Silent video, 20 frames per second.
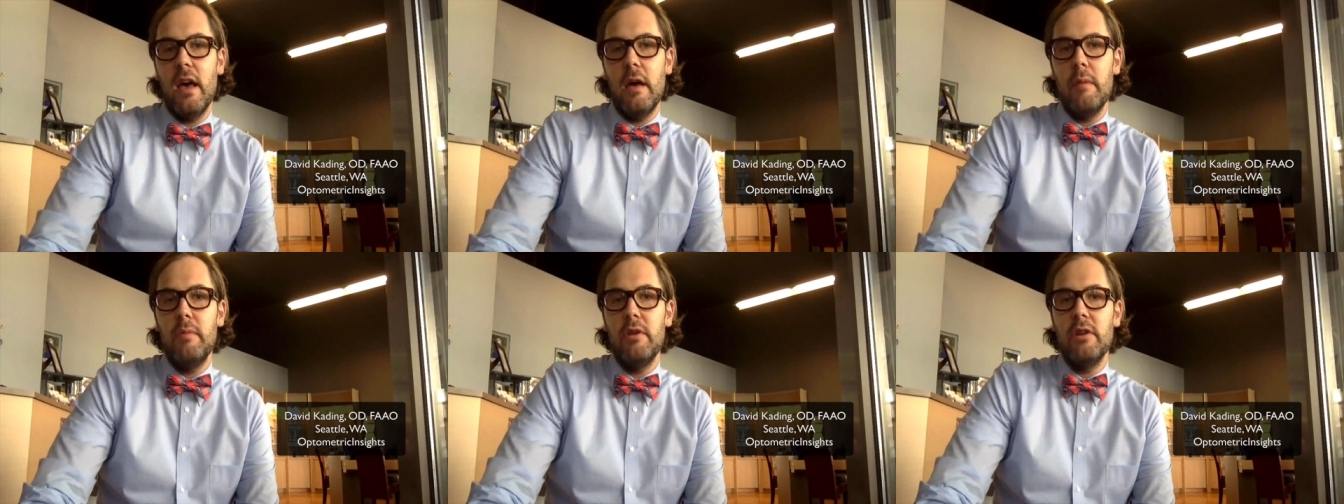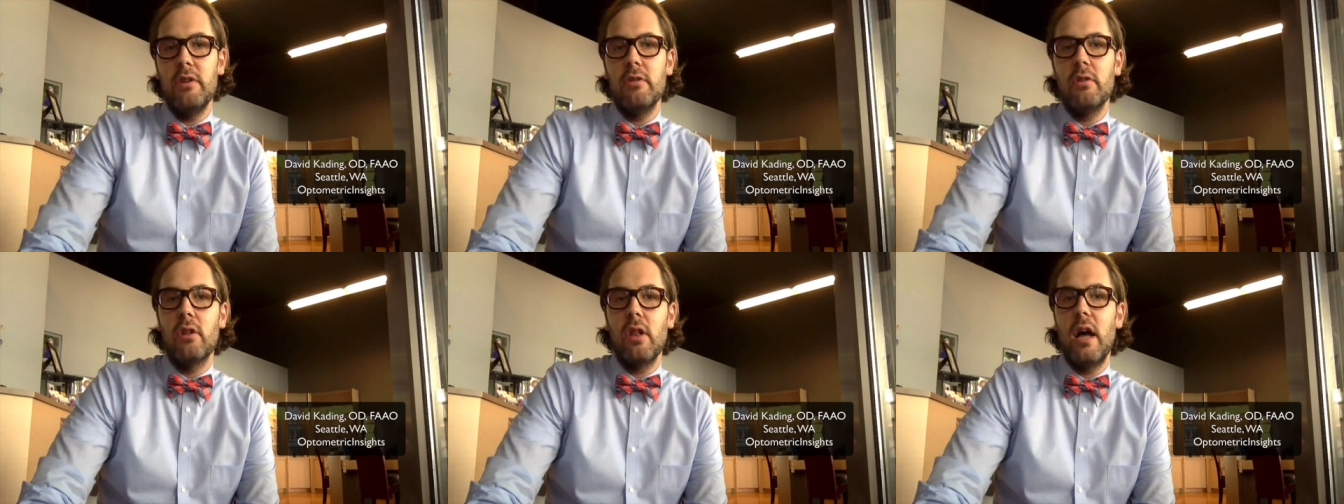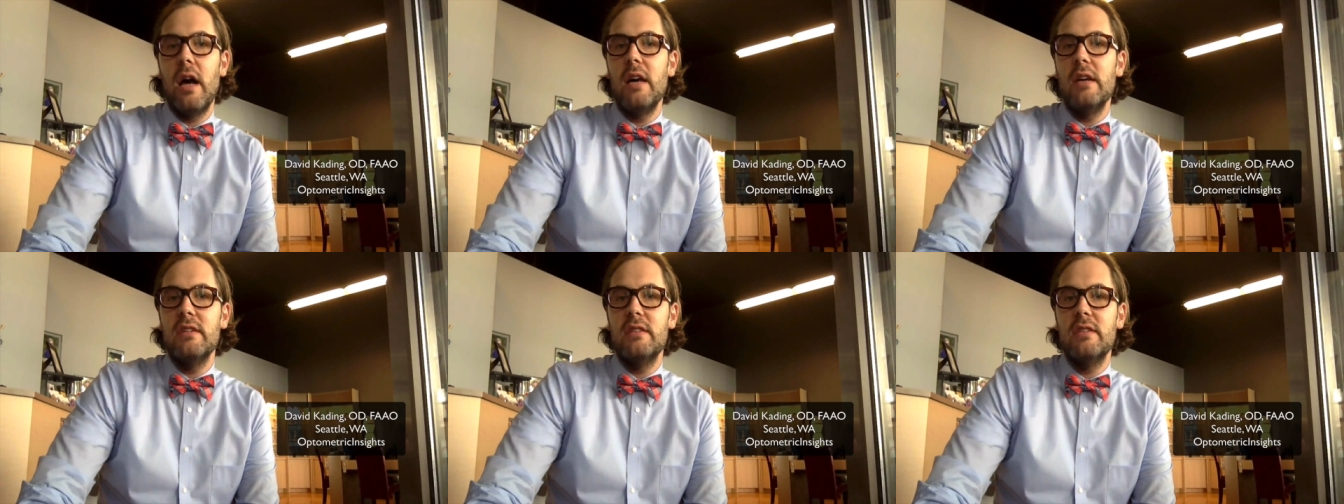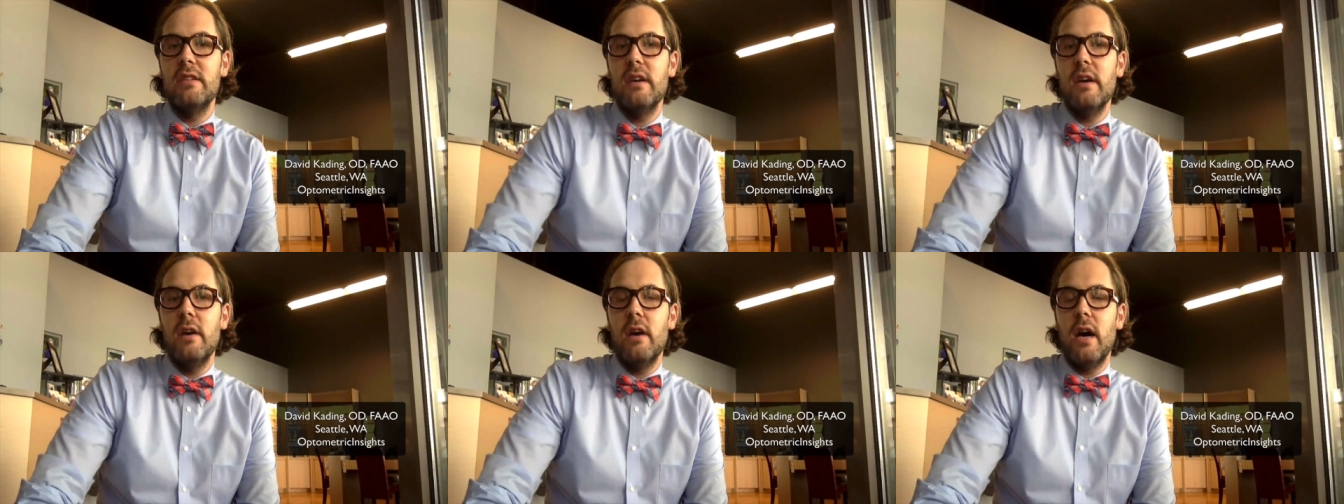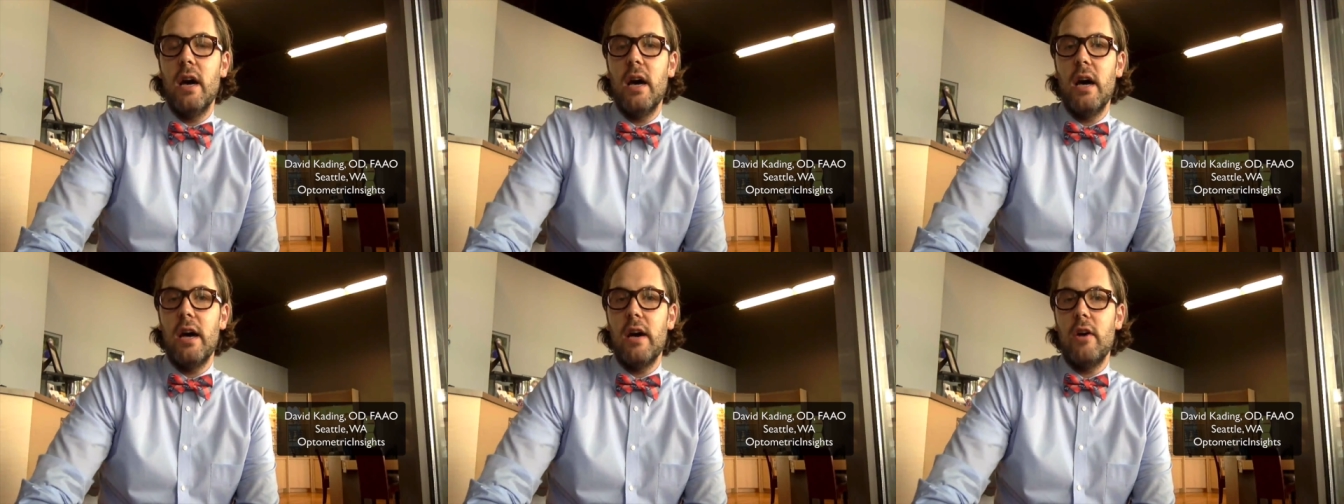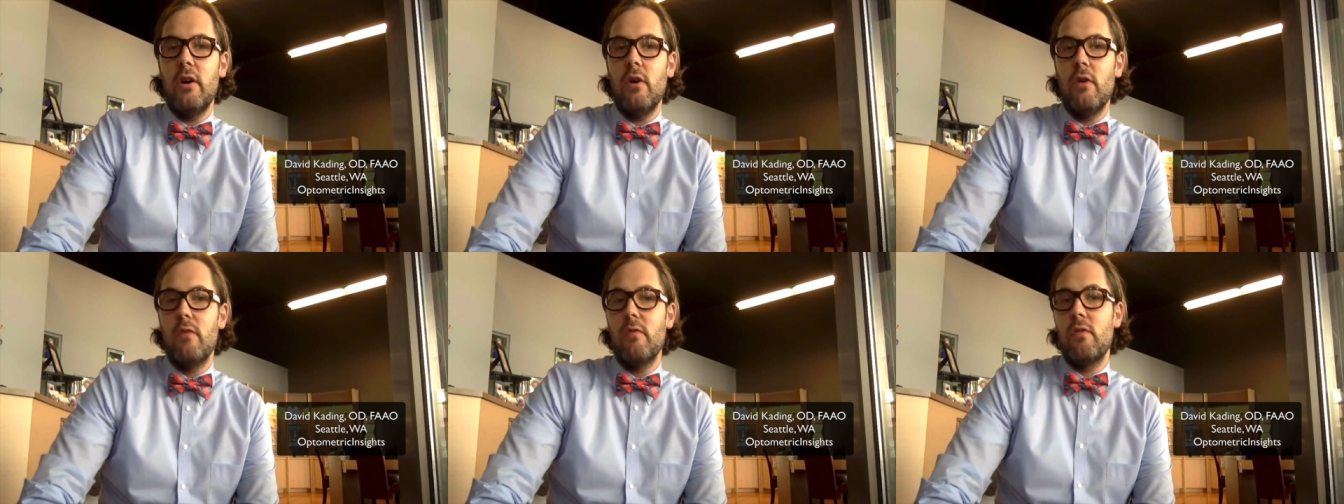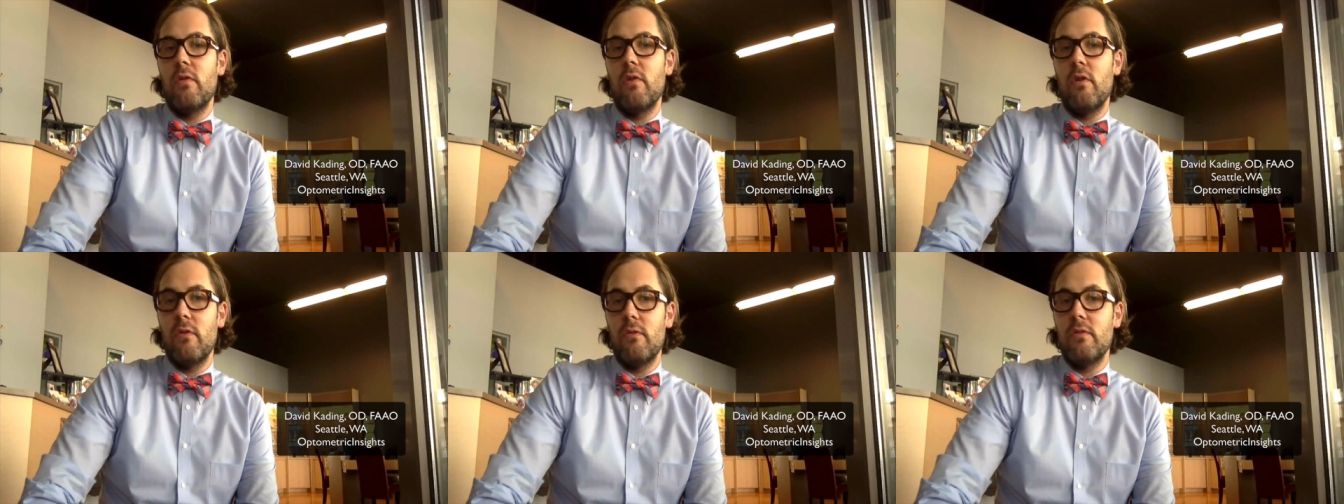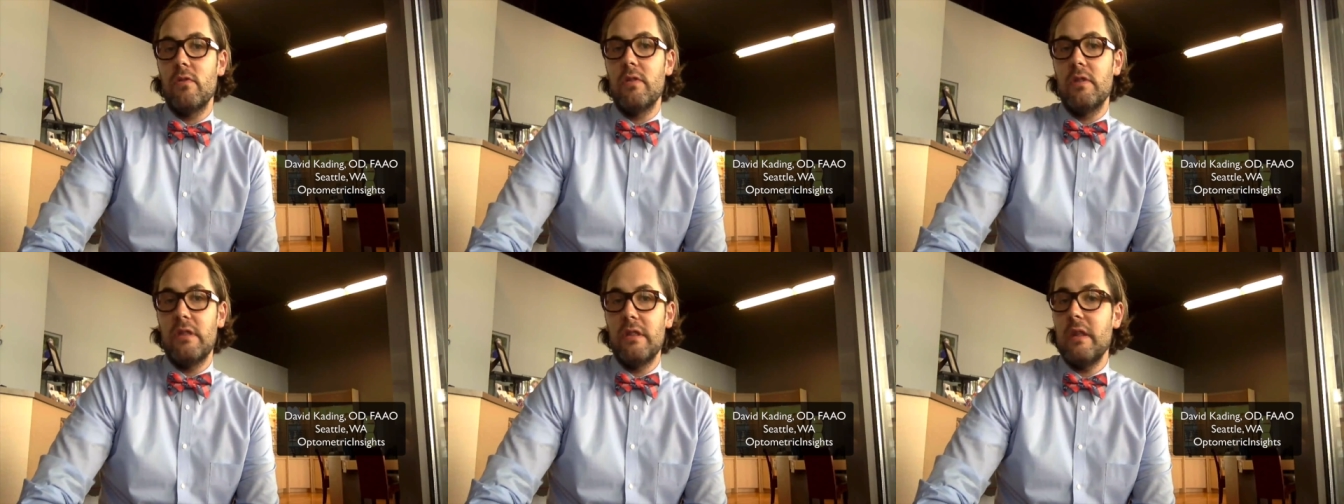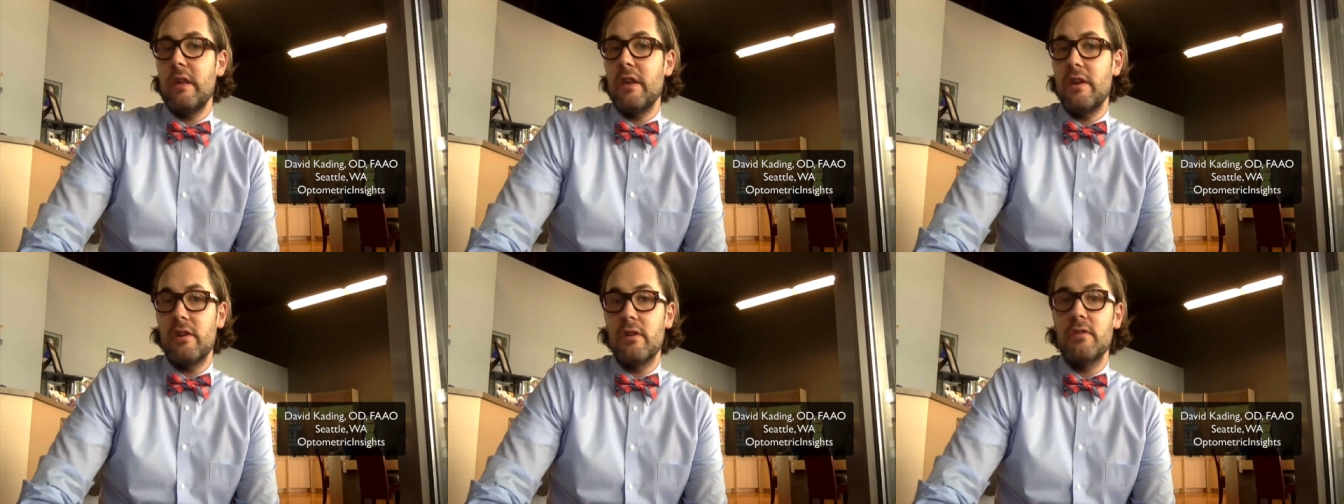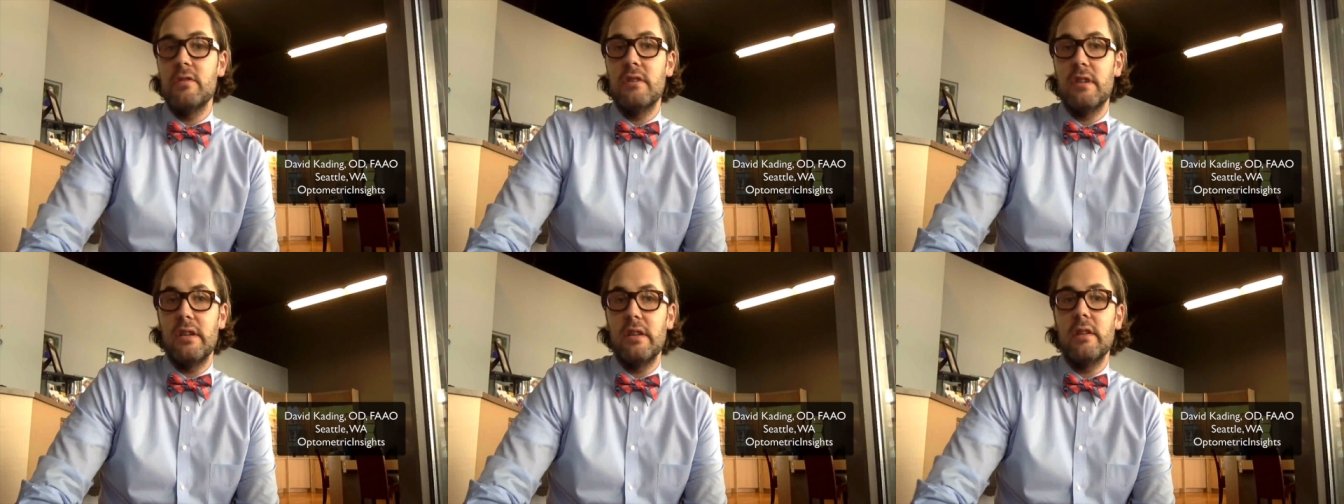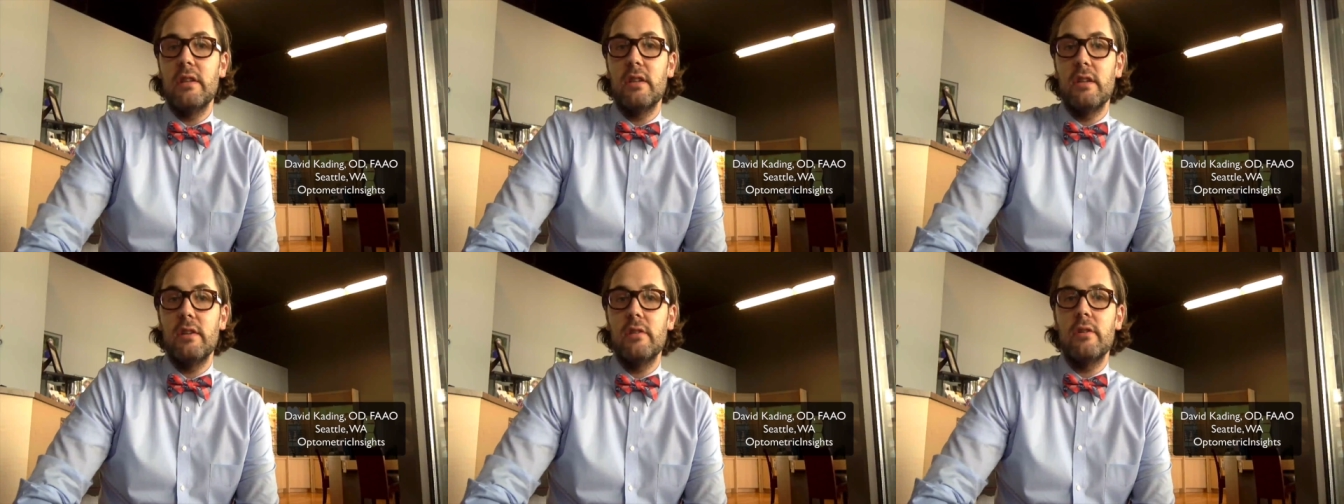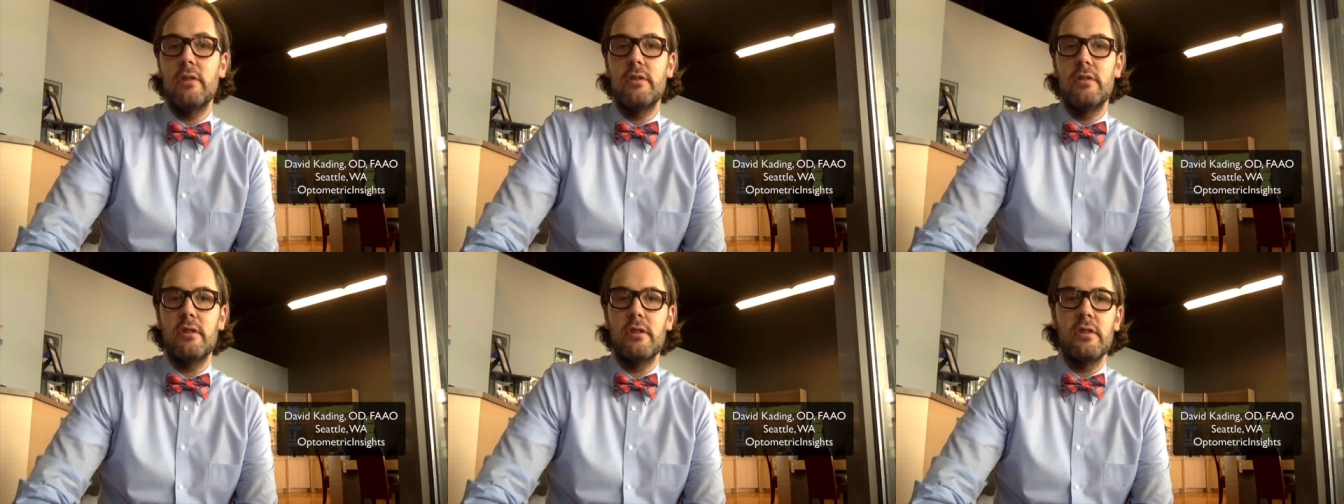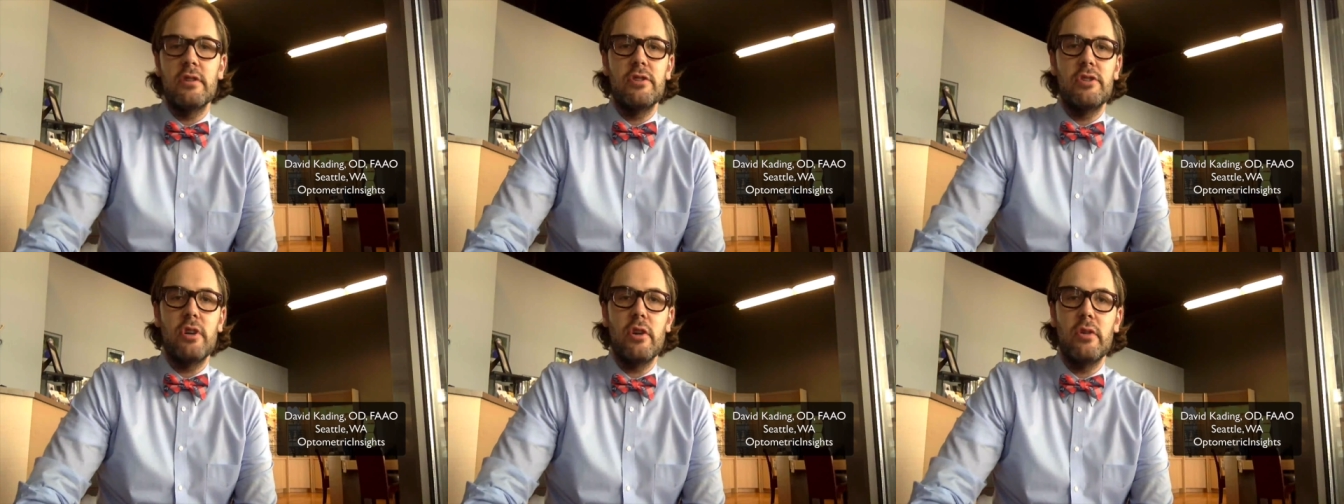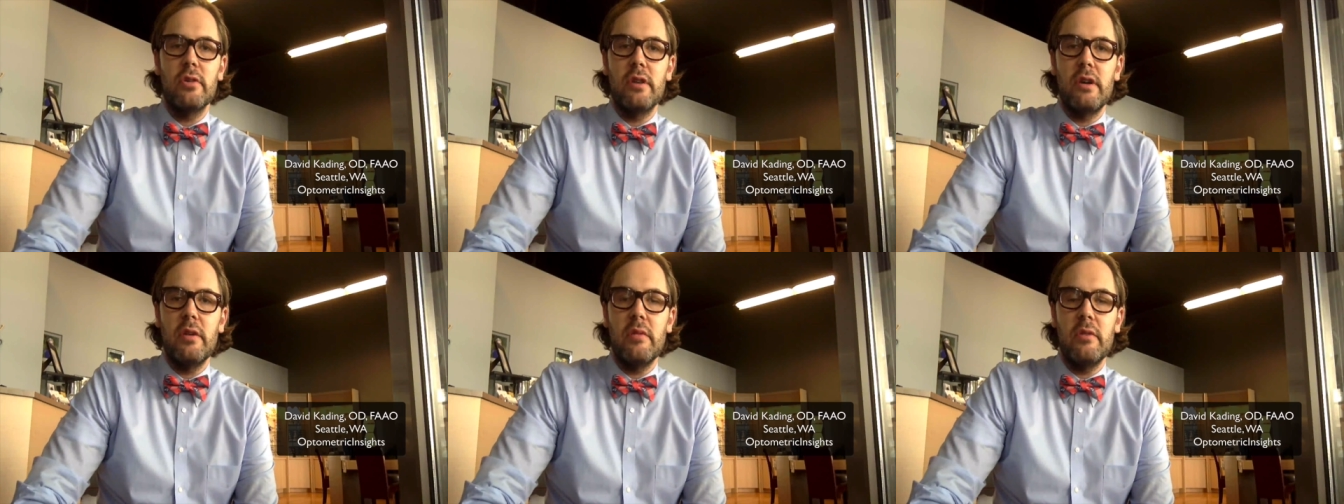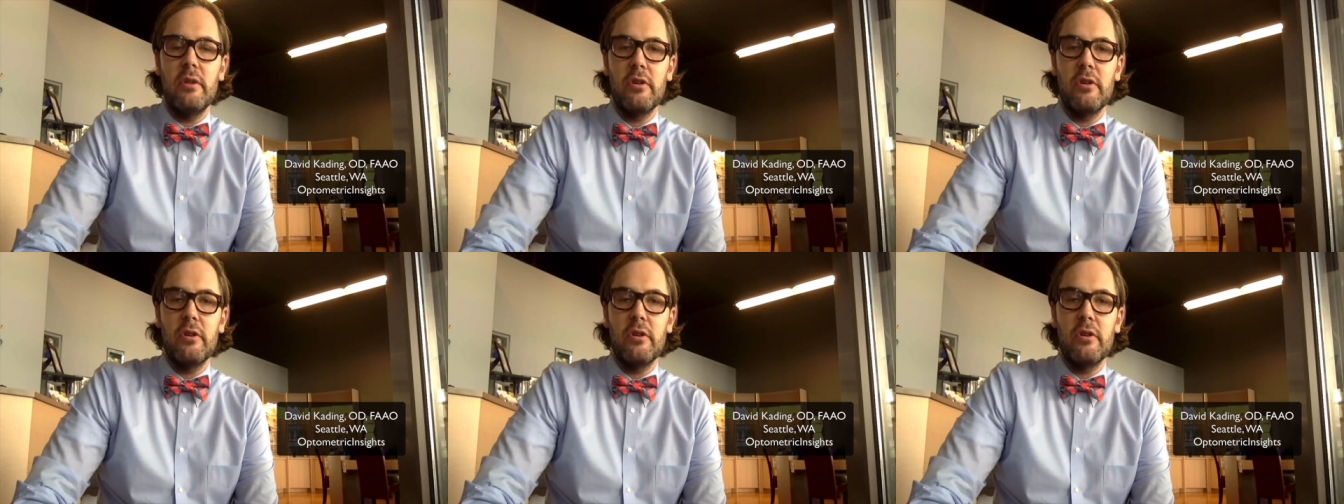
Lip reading: have been utilized over the years and in the literature to show that